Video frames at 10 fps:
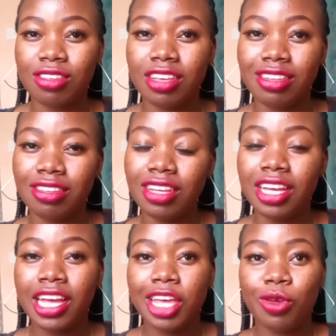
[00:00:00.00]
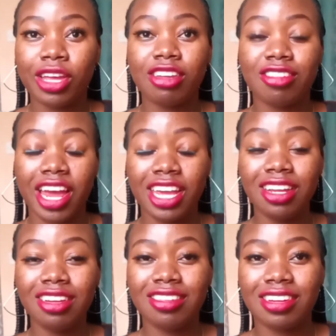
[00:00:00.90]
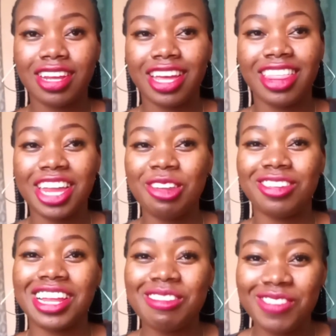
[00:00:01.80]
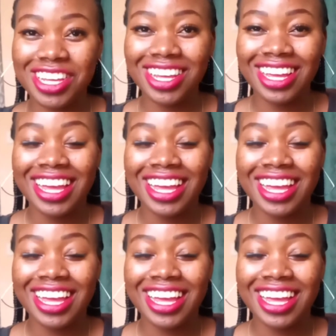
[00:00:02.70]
easy. You can try it and then you tell me